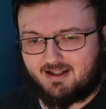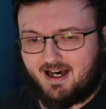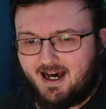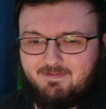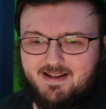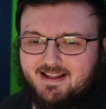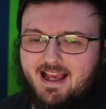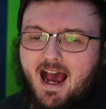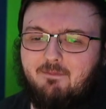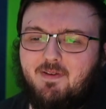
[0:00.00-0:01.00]
I
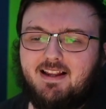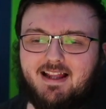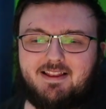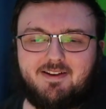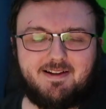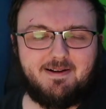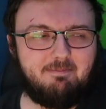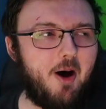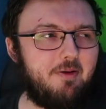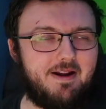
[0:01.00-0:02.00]
feel like there's a
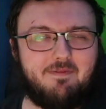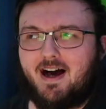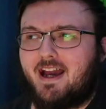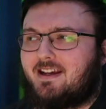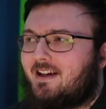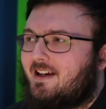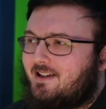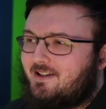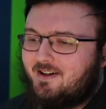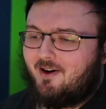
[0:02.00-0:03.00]
motive, like,
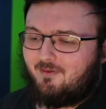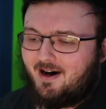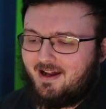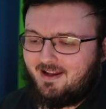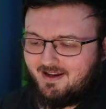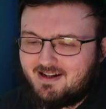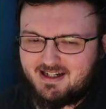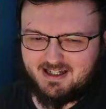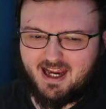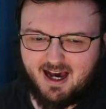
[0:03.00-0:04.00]
you know what?
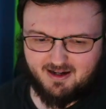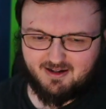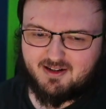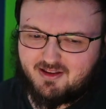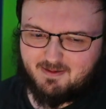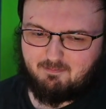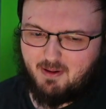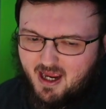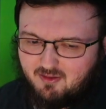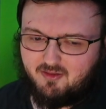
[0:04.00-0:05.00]
Yeah, the
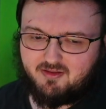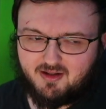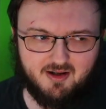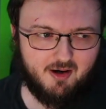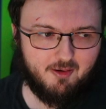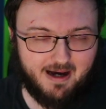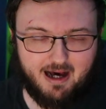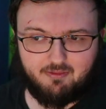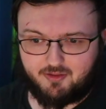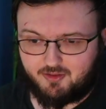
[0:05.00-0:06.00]
Bengals, oh
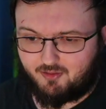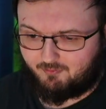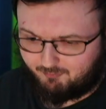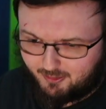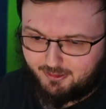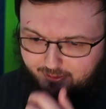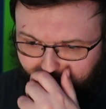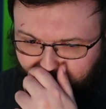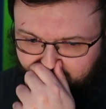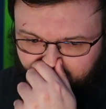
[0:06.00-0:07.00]
wow, they're doing really,
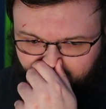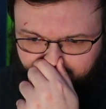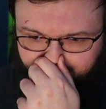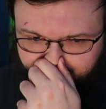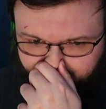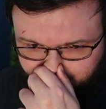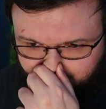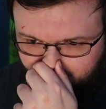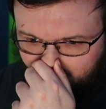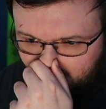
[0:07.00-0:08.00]
really good.
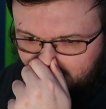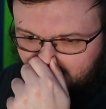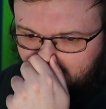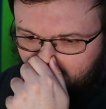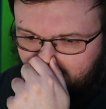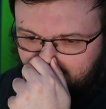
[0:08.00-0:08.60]
And all these